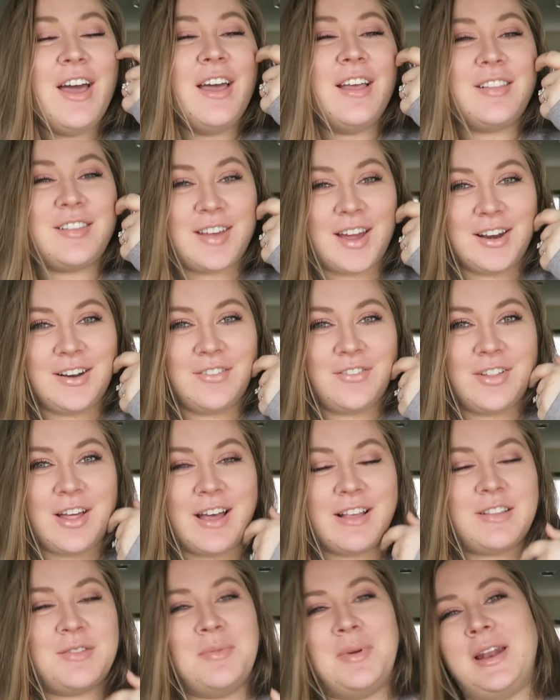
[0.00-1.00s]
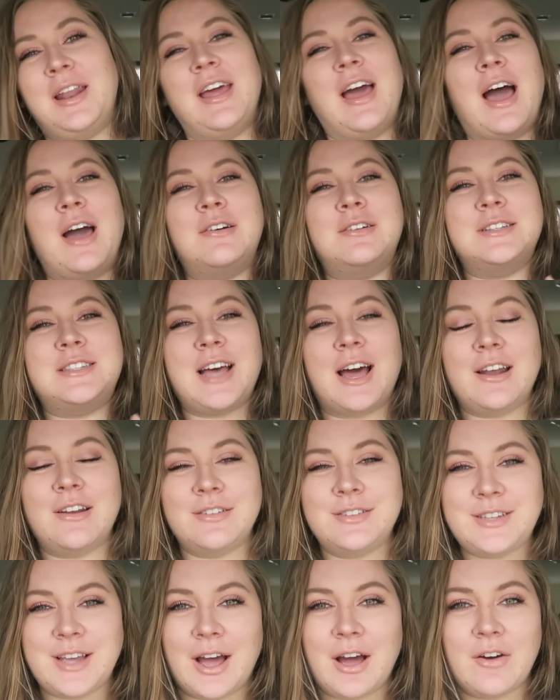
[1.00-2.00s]
It's kind of last minute. I was out
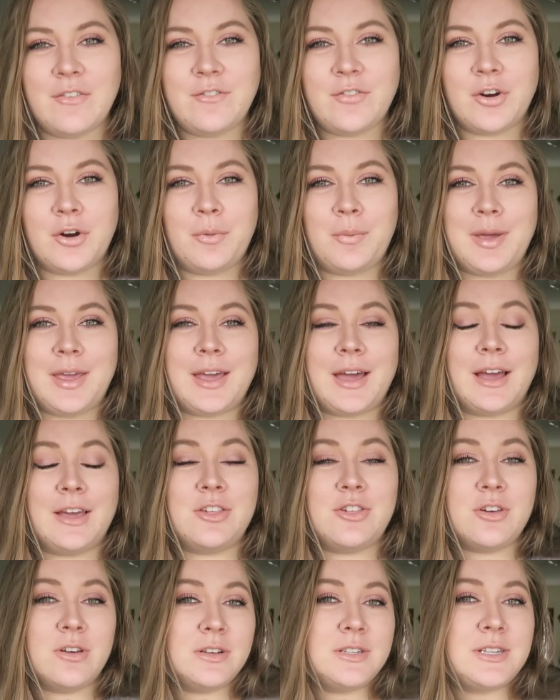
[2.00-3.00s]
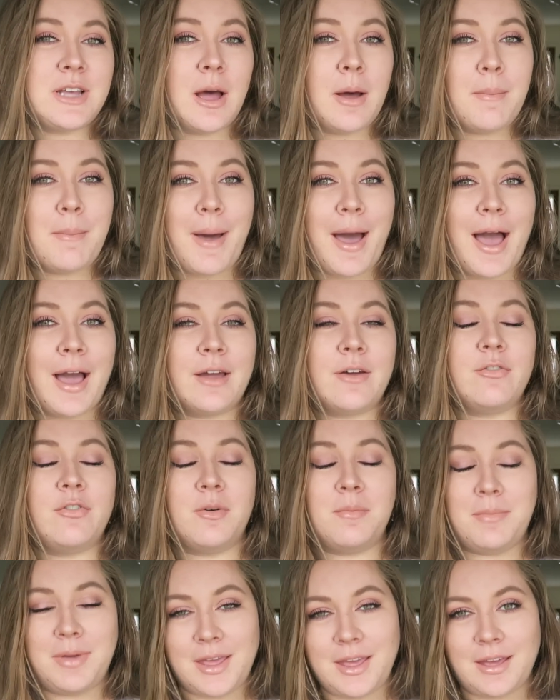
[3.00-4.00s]
of town for a week. I just got back
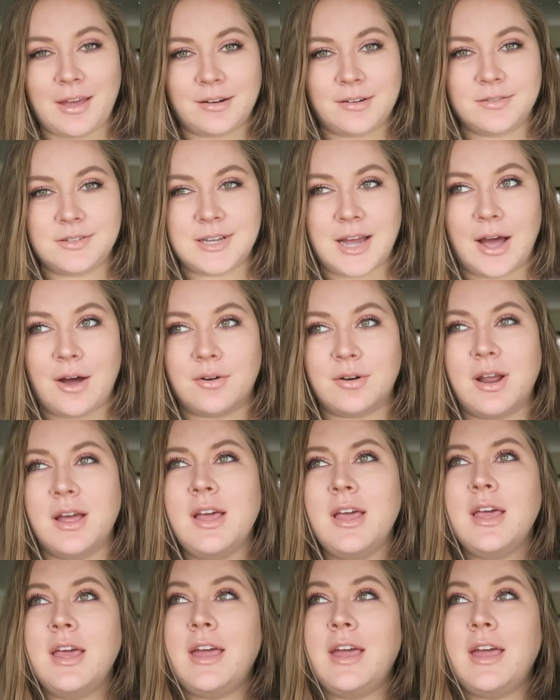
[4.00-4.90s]
from being out of town.